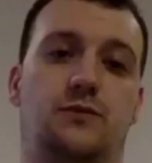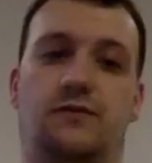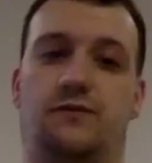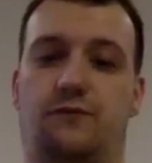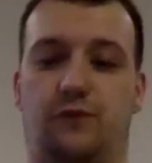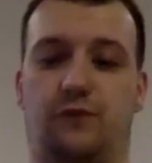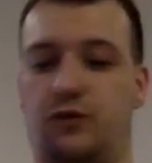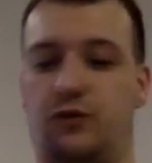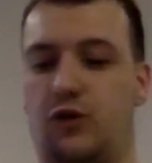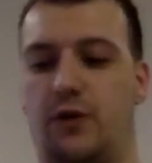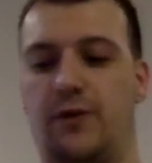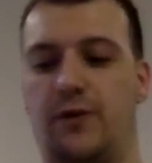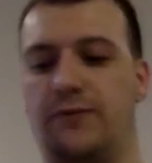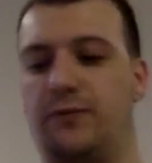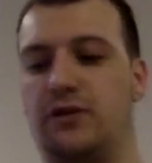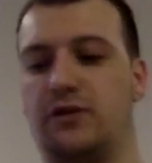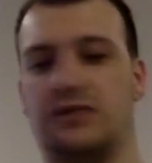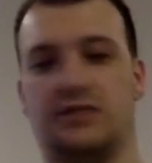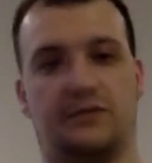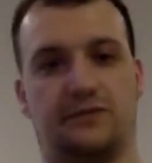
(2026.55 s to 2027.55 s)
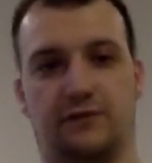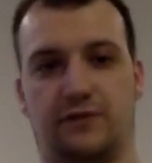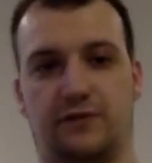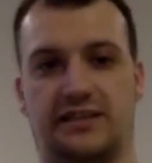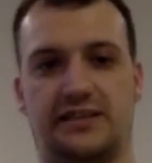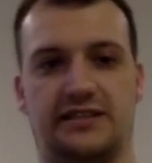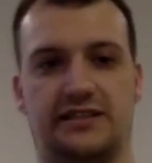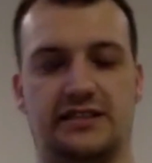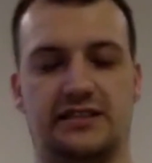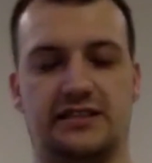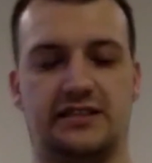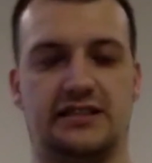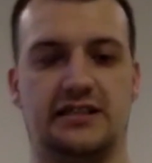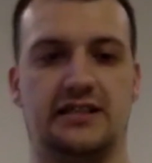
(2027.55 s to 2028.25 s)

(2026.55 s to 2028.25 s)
through comment boxes, for an instance,